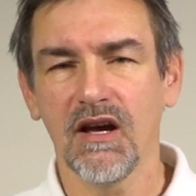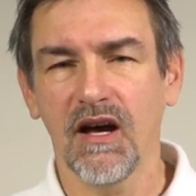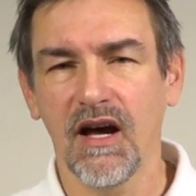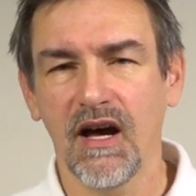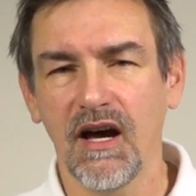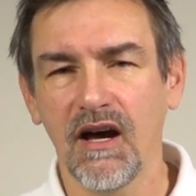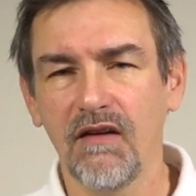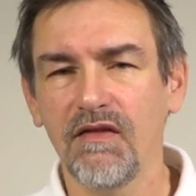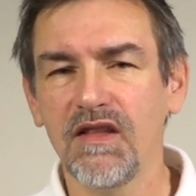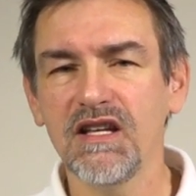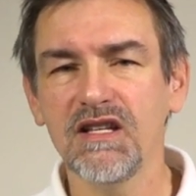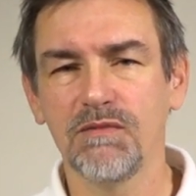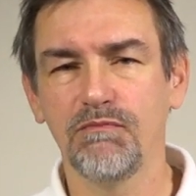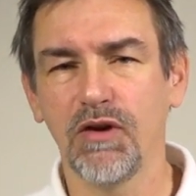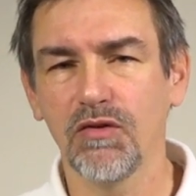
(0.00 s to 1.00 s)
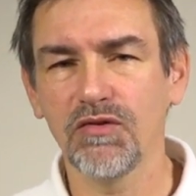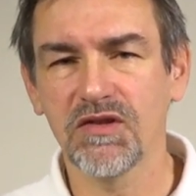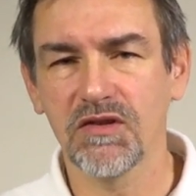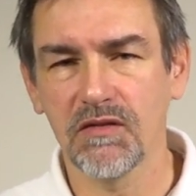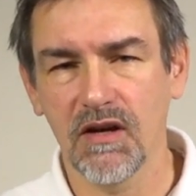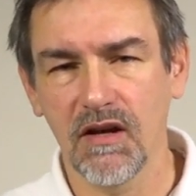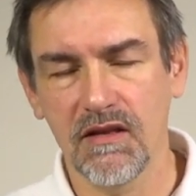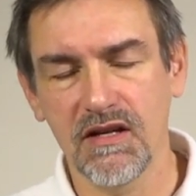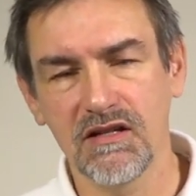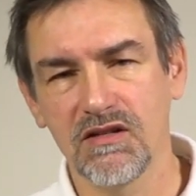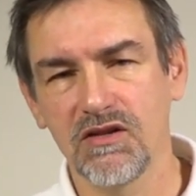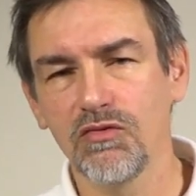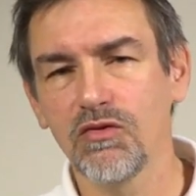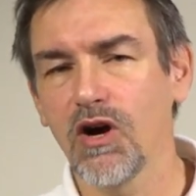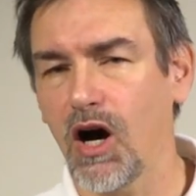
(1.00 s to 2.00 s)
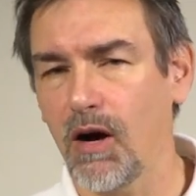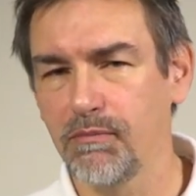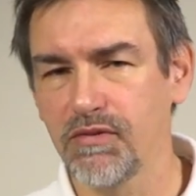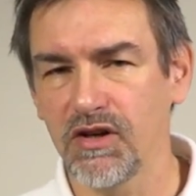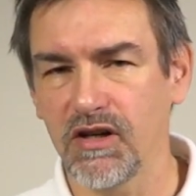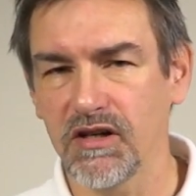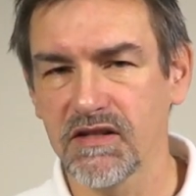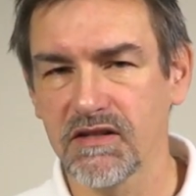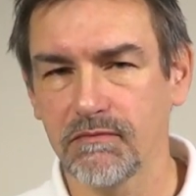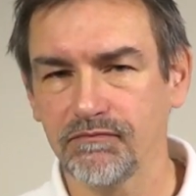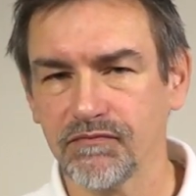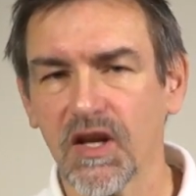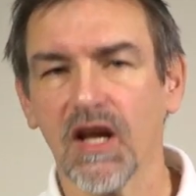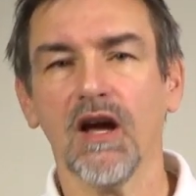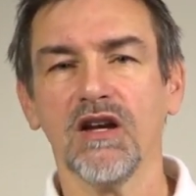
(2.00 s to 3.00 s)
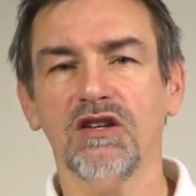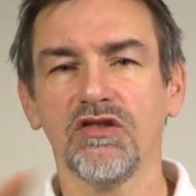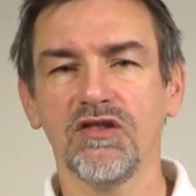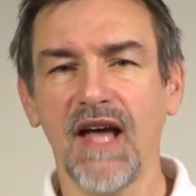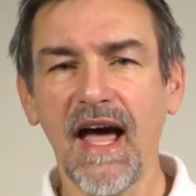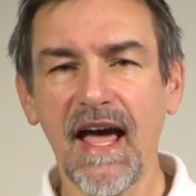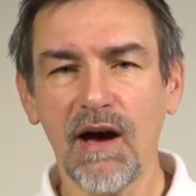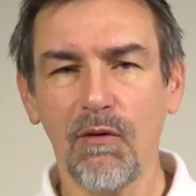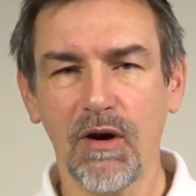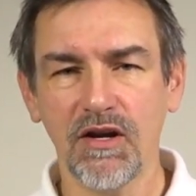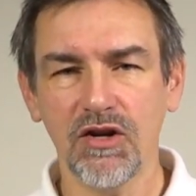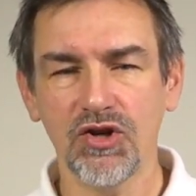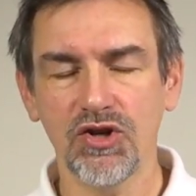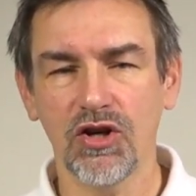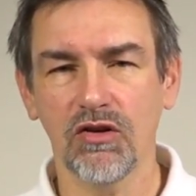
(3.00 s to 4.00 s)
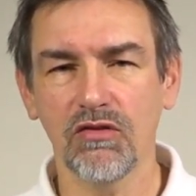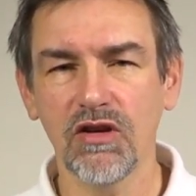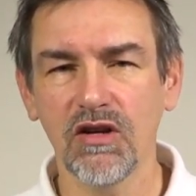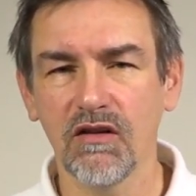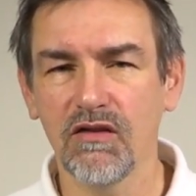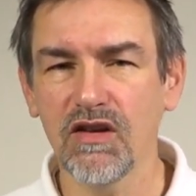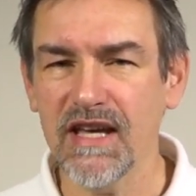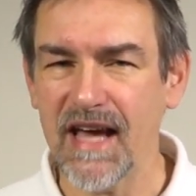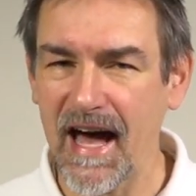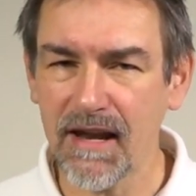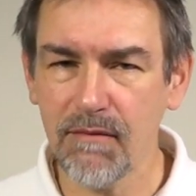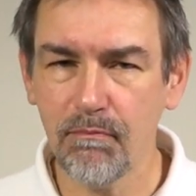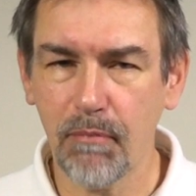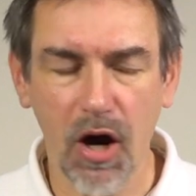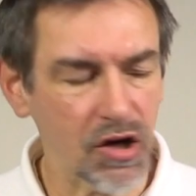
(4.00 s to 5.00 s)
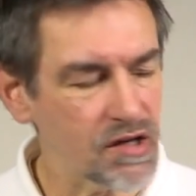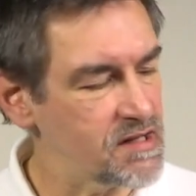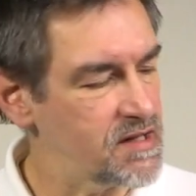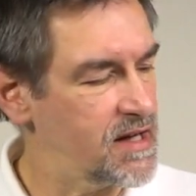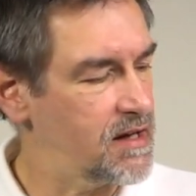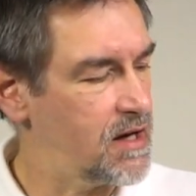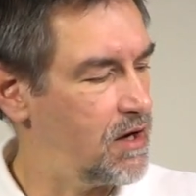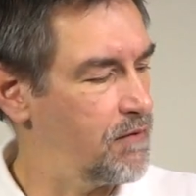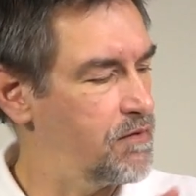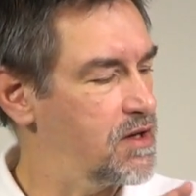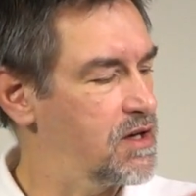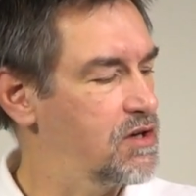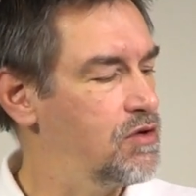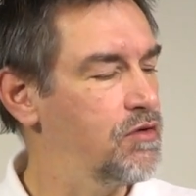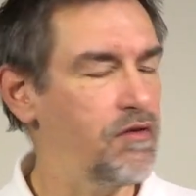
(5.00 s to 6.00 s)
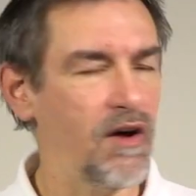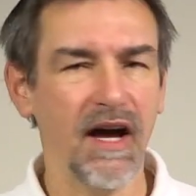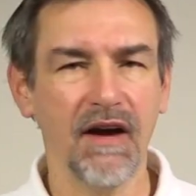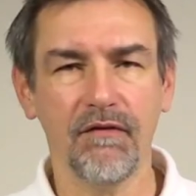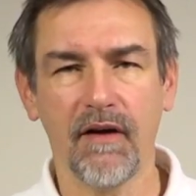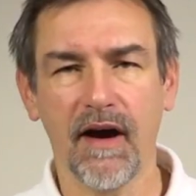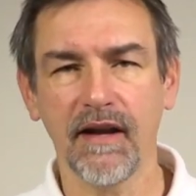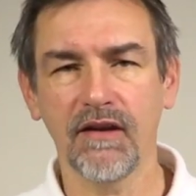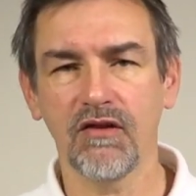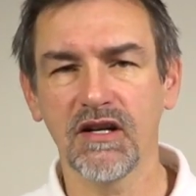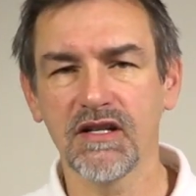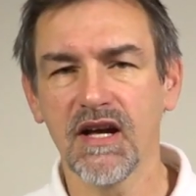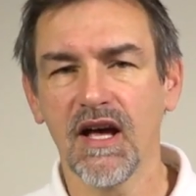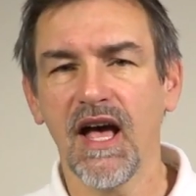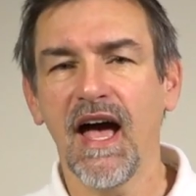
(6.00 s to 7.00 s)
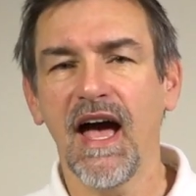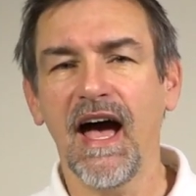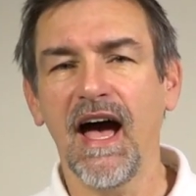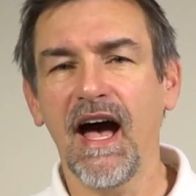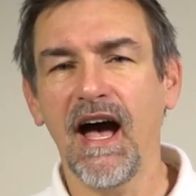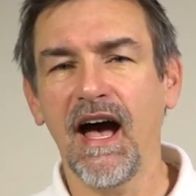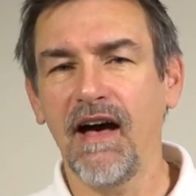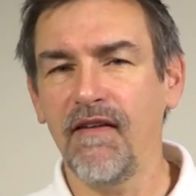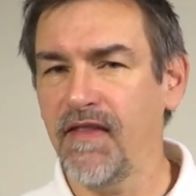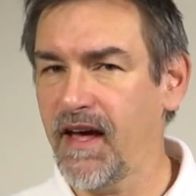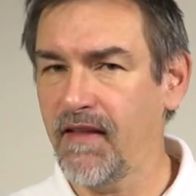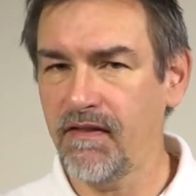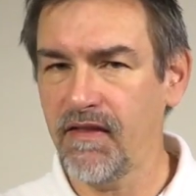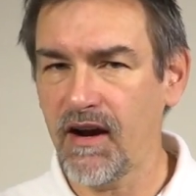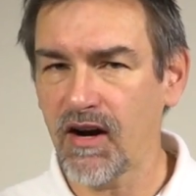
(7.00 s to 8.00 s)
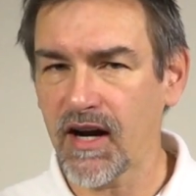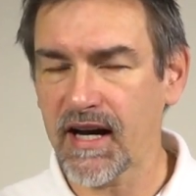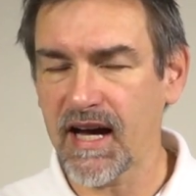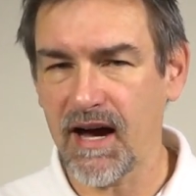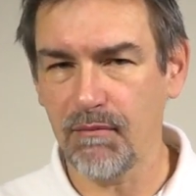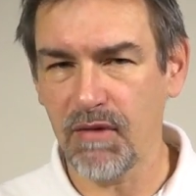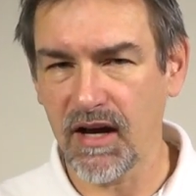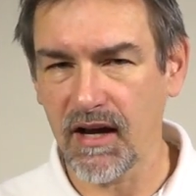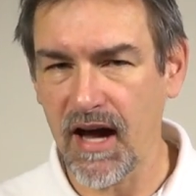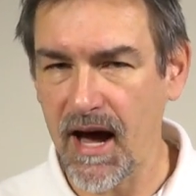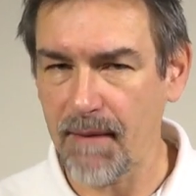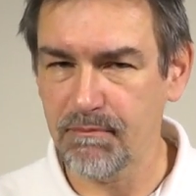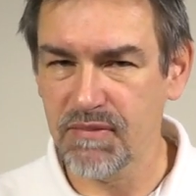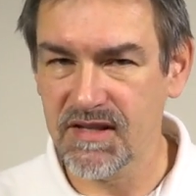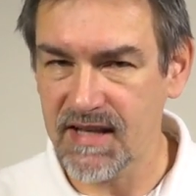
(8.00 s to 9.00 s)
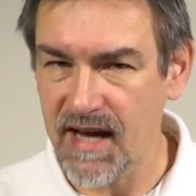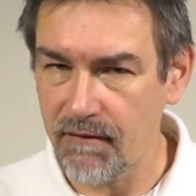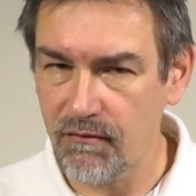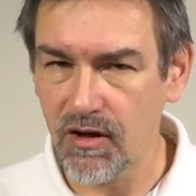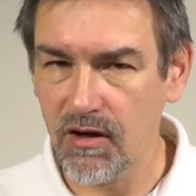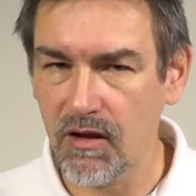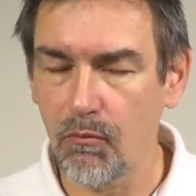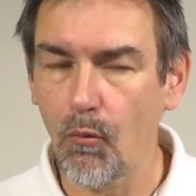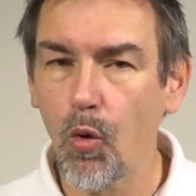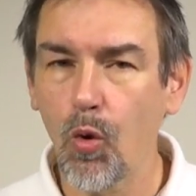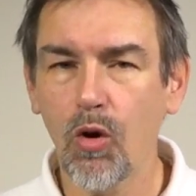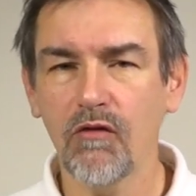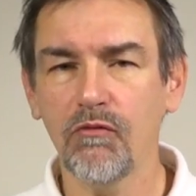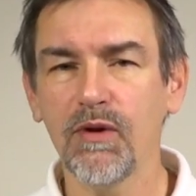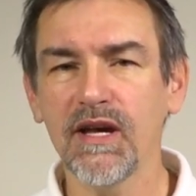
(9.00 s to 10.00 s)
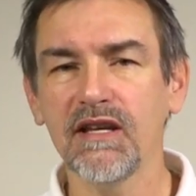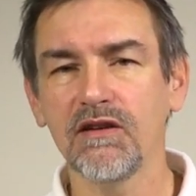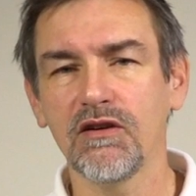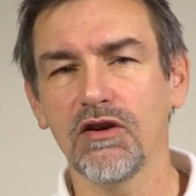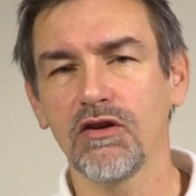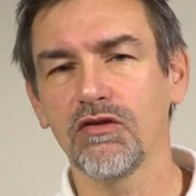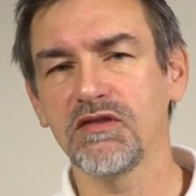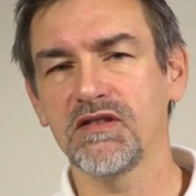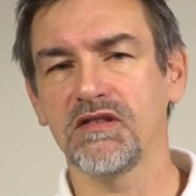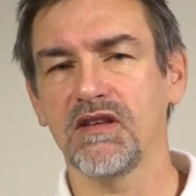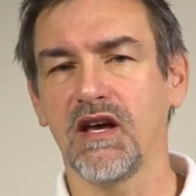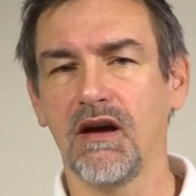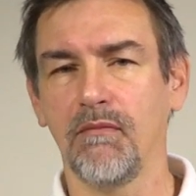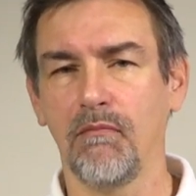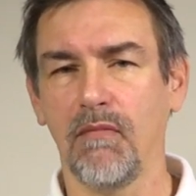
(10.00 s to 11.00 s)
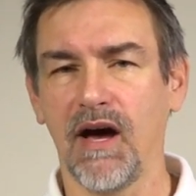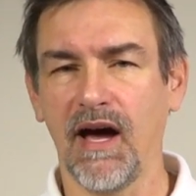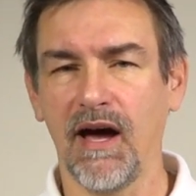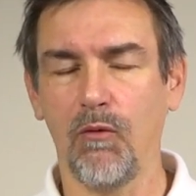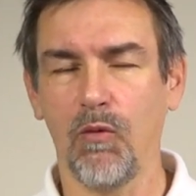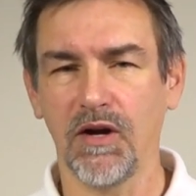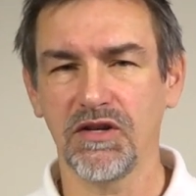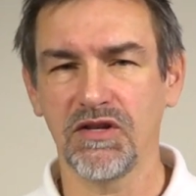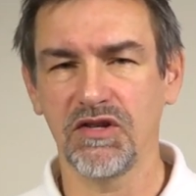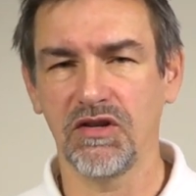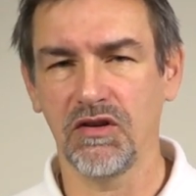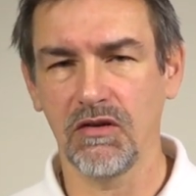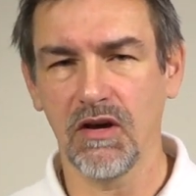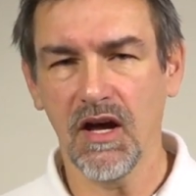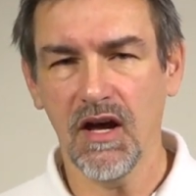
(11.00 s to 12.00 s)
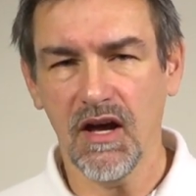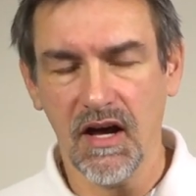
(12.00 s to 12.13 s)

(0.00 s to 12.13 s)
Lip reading: these two copters. Today I want to show you the unboxing of the Q500 and then there are coming up several more videos. I want to